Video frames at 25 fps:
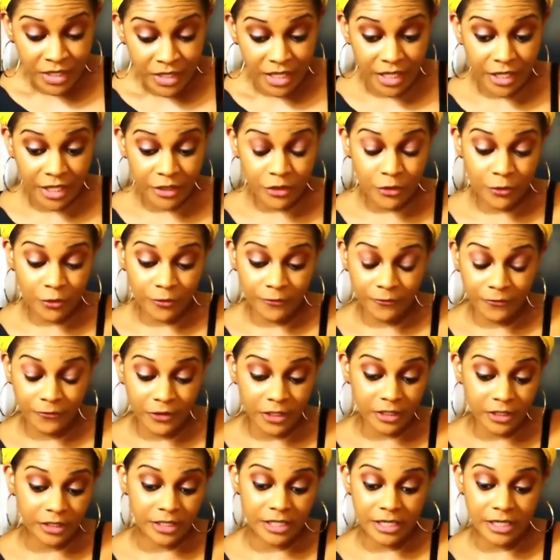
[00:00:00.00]
and you're
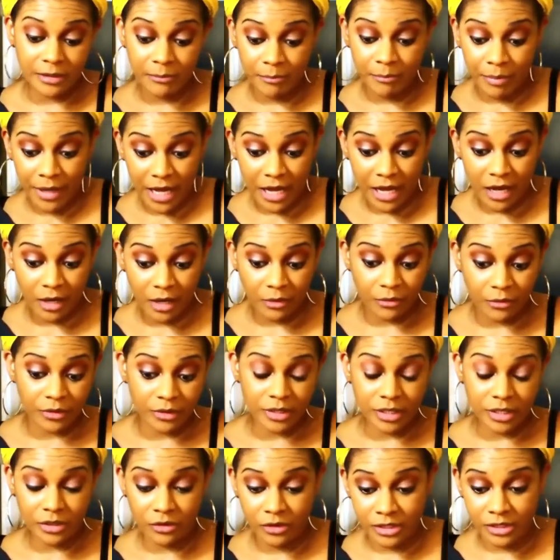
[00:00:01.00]
feeling
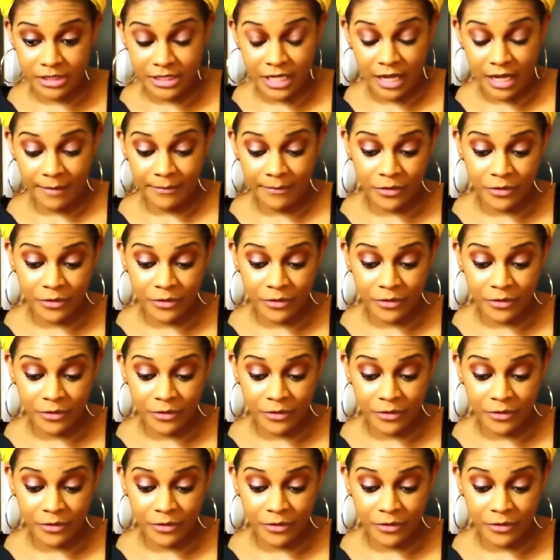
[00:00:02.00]
empowered and on top